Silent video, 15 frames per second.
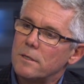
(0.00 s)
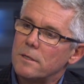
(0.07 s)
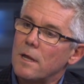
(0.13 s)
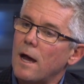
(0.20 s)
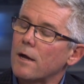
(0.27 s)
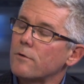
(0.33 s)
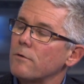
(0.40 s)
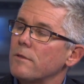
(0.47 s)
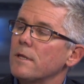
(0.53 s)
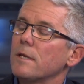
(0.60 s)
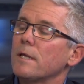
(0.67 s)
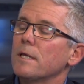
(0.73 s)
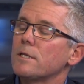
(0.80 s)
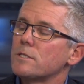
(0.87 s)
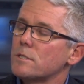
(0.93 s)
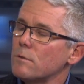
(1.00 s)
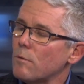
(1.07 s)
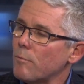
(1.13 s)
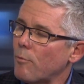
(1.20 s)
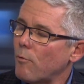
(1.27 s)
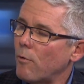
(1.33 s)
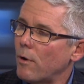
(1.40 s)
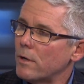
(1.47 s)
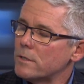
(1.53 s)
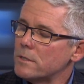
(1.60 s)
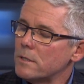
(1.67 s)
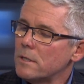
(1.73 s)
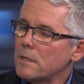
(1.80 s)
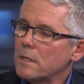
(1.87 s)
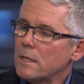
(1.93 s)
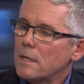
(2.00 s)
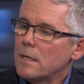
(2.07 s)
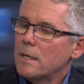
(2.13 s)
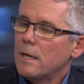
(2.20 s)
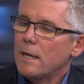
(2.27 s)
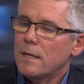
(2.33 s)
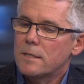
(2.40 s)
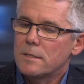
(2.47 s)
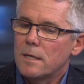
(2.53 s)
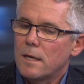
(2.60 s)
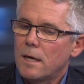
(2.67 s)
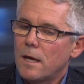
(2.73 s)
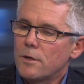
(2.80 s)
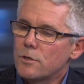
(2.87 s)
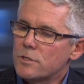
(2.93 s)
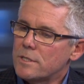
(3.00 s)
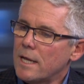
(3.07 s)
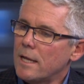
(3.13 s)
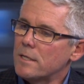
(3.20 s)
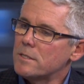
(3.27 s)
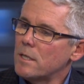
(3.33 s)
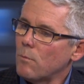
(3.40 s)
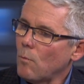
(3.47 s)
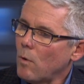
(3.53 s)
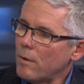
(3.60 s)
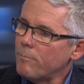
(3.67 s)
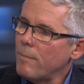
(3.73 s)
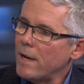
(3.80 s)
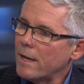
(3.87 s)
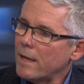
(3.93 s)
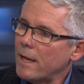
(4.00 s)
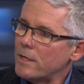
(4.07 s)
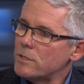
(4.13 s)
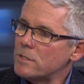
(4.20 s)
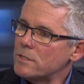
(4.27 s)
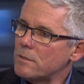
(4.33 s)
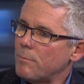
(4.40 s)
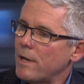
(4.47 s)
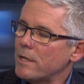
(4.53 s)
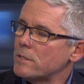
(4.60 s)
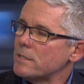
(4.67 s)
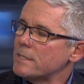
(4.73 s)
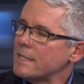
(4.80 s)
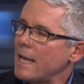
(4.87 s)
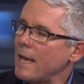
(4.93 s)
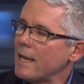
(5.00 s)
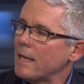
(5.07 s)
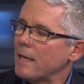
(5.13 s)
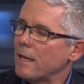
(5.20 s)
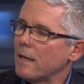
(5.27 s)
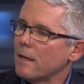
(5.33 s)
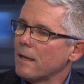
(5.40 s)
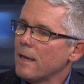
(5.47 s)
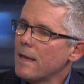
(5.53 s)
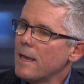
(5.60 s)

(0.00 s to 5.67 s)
The doctor then gets the report mm -hmm. and uh, understands that what medications the patient's taking.